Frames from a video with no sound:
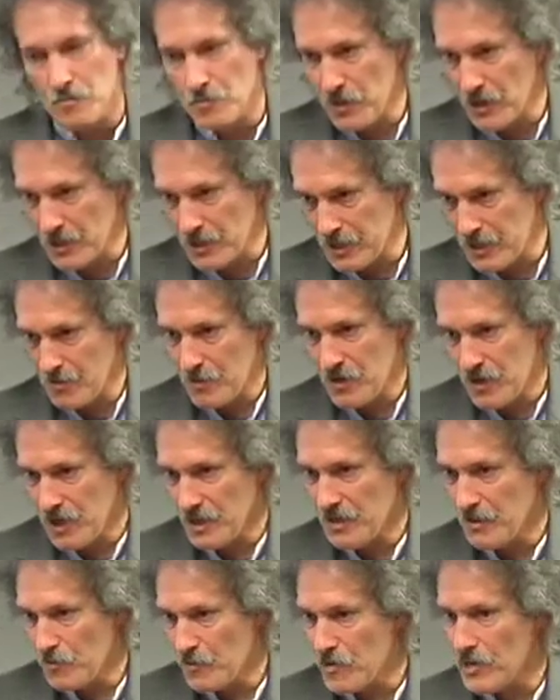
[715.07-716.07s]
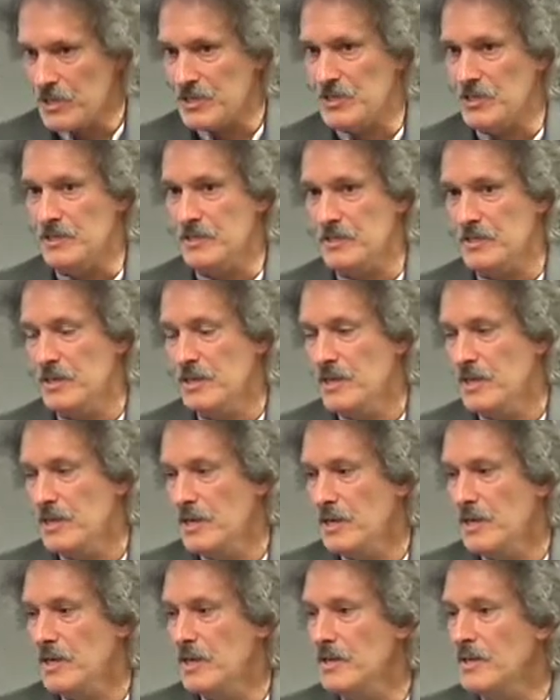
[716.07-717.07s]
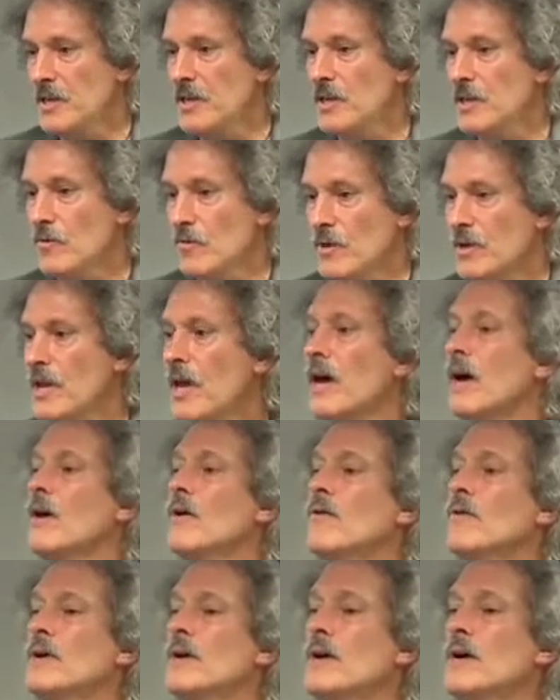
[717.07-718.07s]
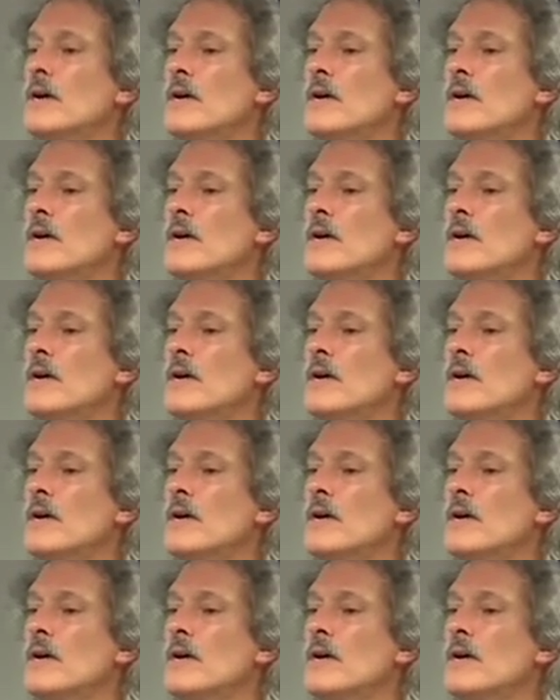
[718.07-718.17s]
but in the present, in the here and now.